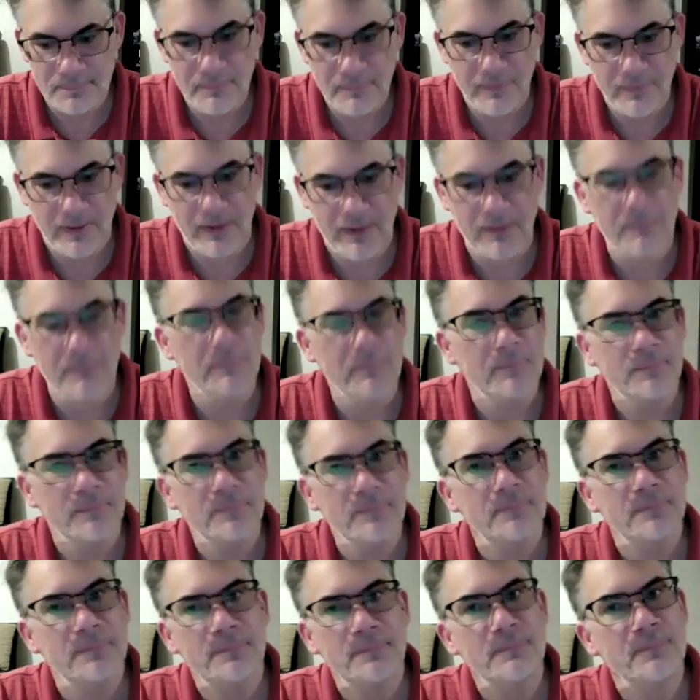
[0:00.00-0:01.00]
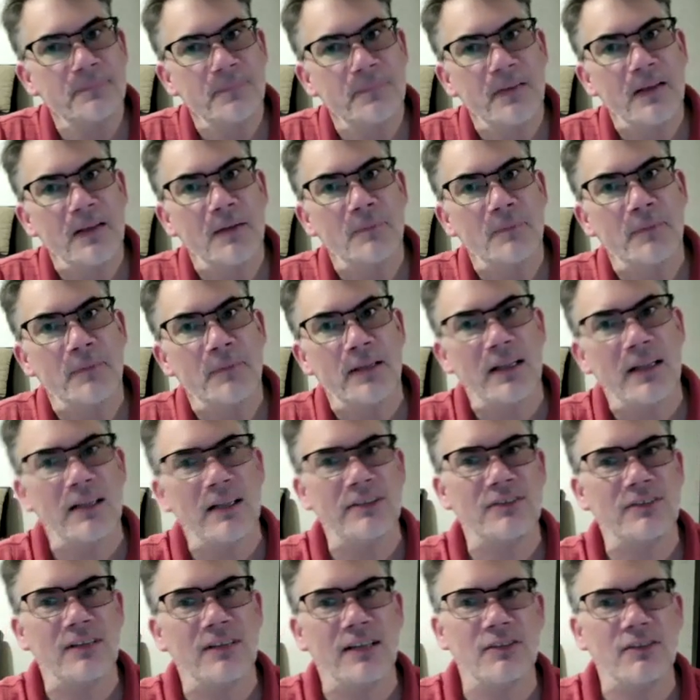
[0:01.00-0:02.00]
Yeah. But
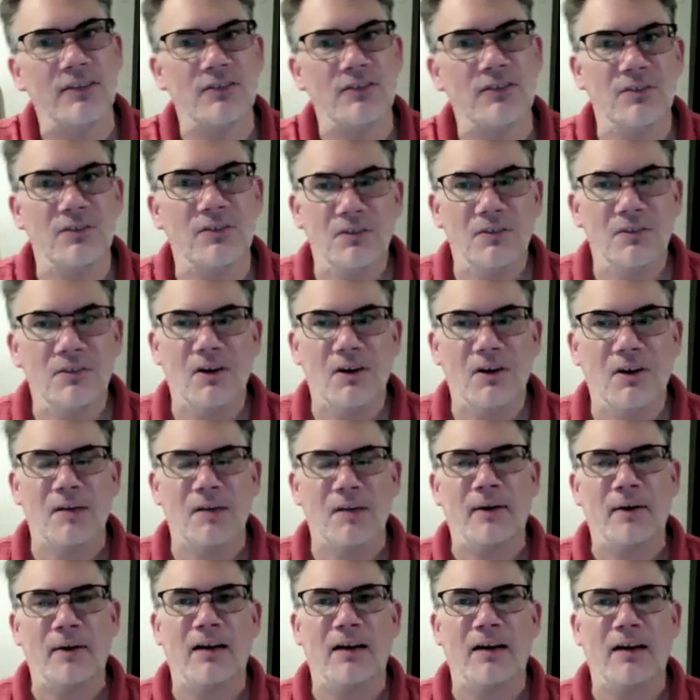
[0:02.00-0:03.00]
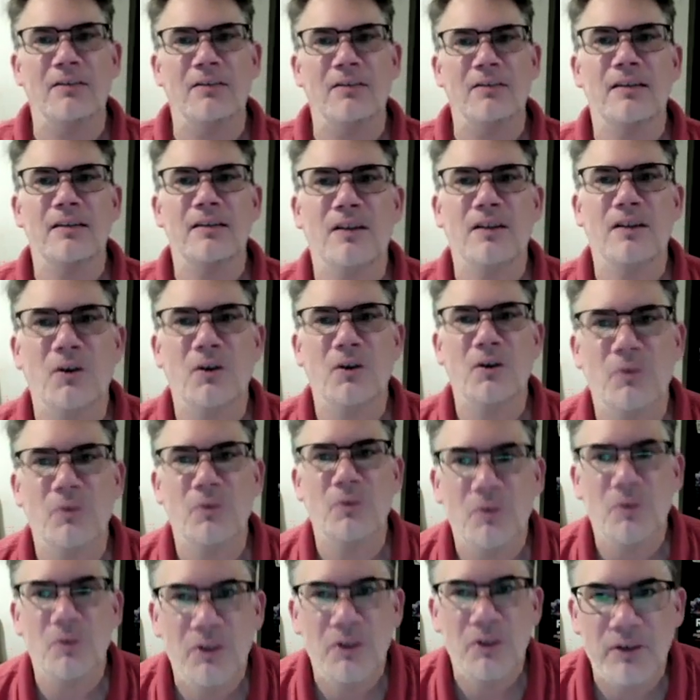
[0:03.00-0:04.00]
let's let's talk about, you know,
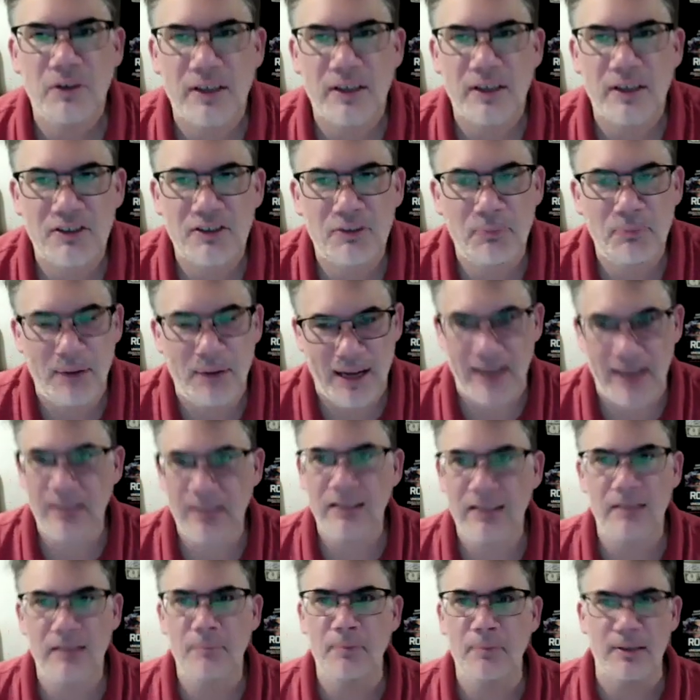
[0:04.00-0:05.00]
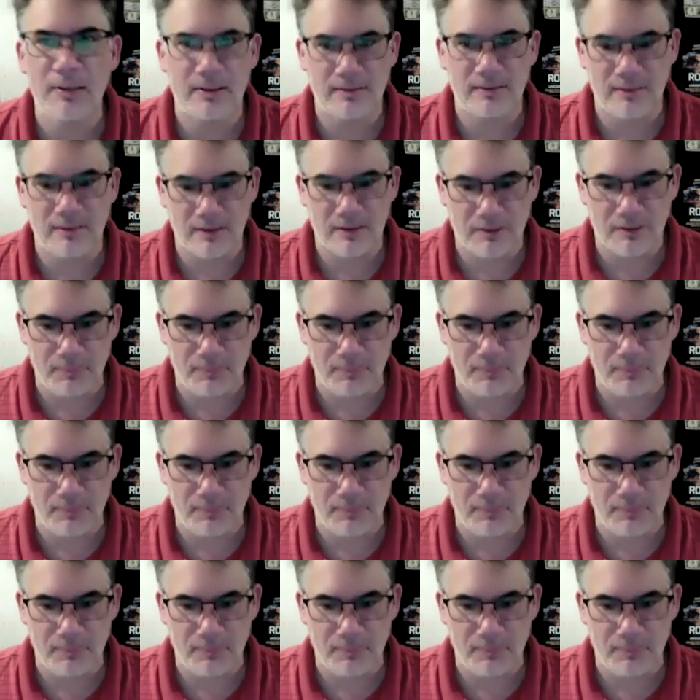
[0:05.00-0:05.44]
your expanded business